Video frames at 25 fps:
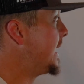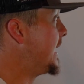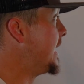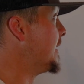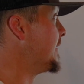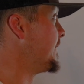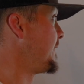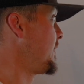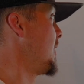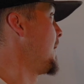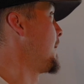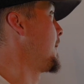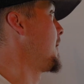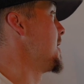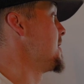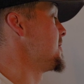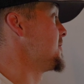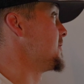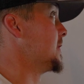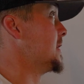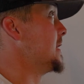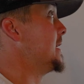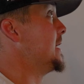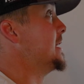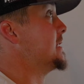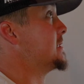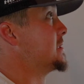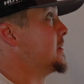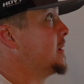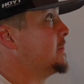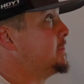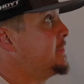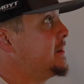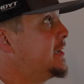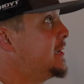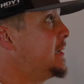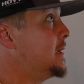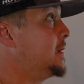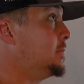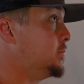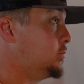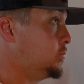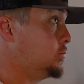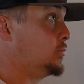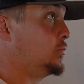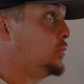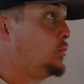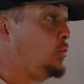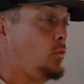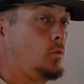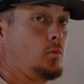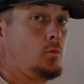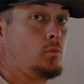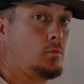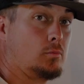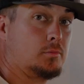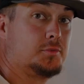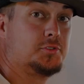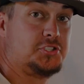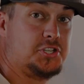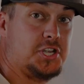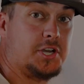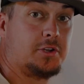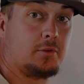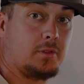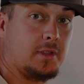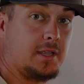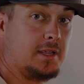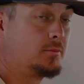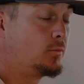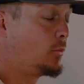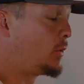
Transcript: in farm country is going to be generally